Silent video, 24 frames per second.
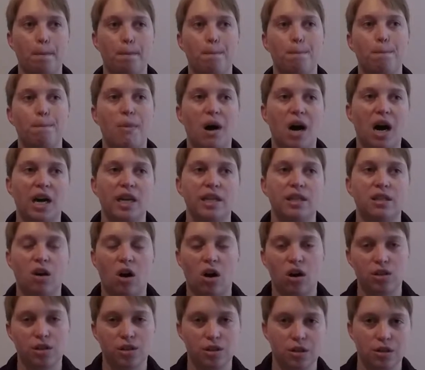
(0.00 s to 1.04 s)
My
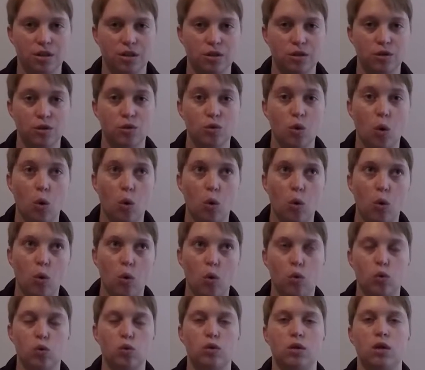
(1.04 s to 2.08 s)
doctor
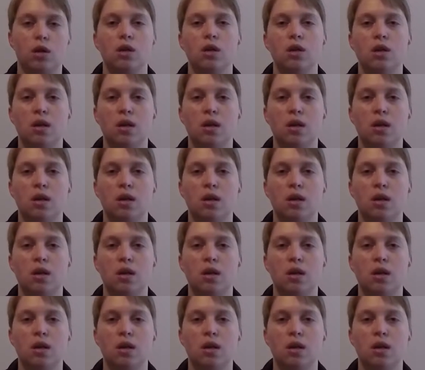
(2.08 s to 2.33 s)
told